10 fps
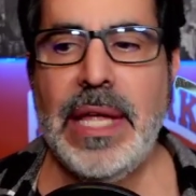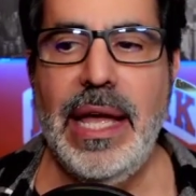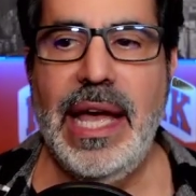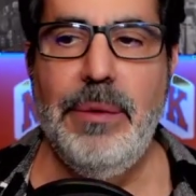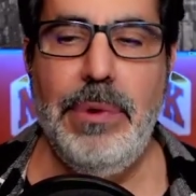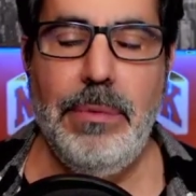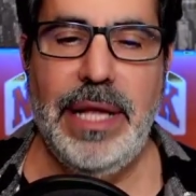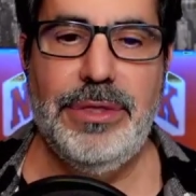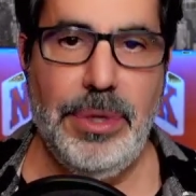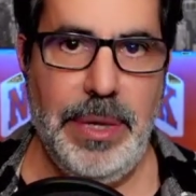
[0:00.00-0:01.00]
and we
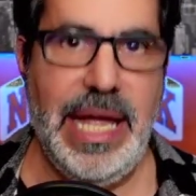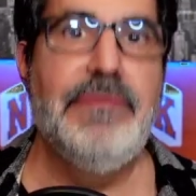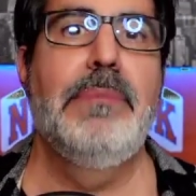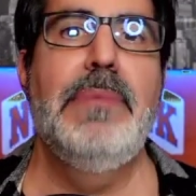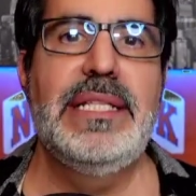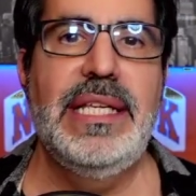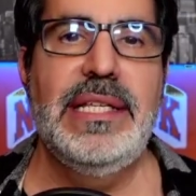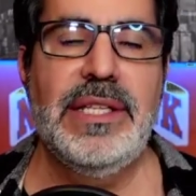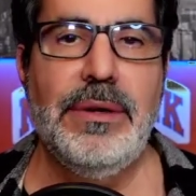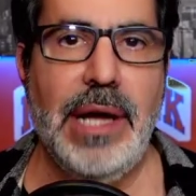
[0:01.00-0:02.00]
went through, we gave the
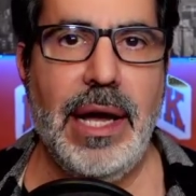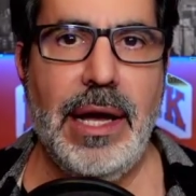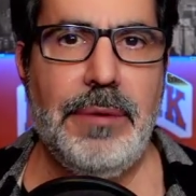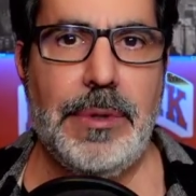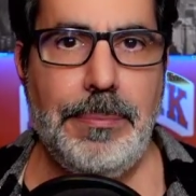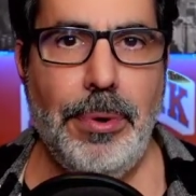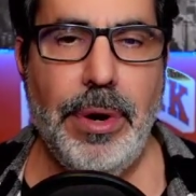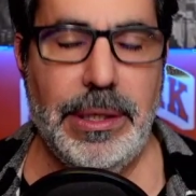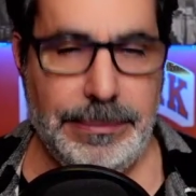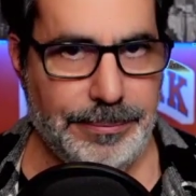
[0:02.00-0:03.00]
midseason
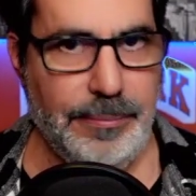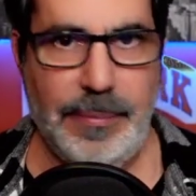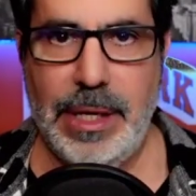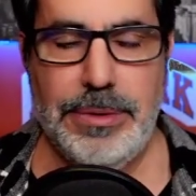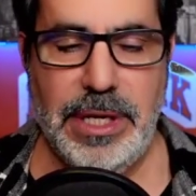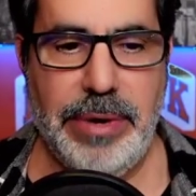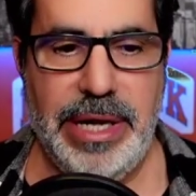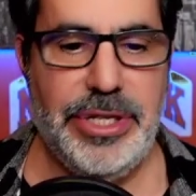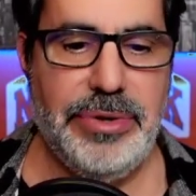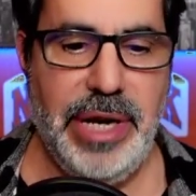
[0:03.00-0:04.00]
report. It was a great
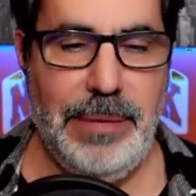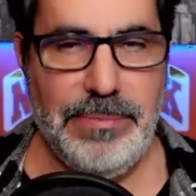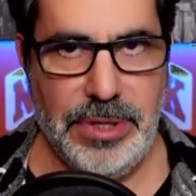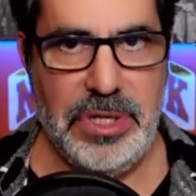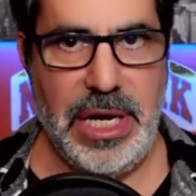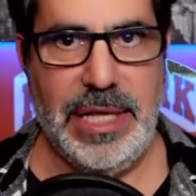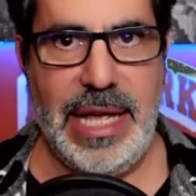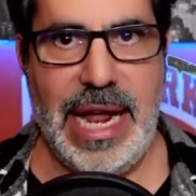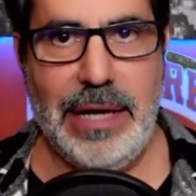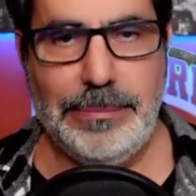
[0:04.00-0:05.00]
stream, so check that
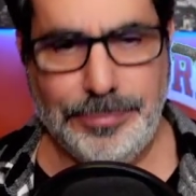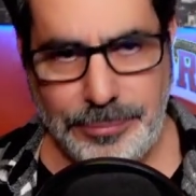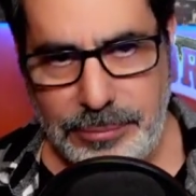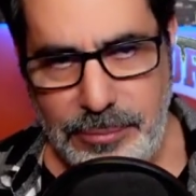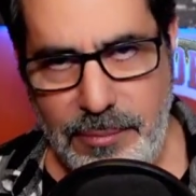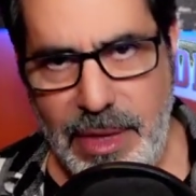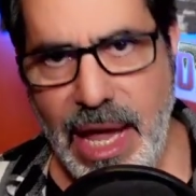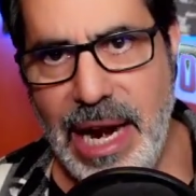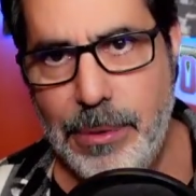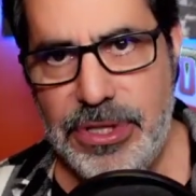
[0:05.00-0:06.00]
out.
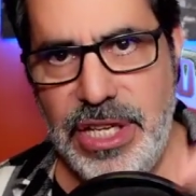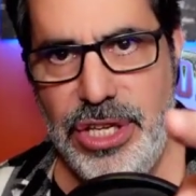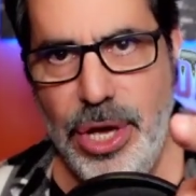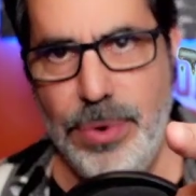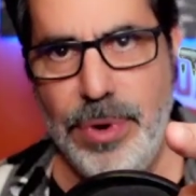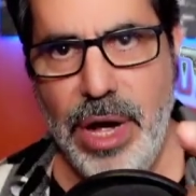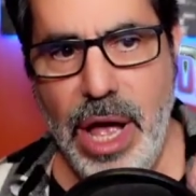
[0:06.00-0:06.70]
And I will see you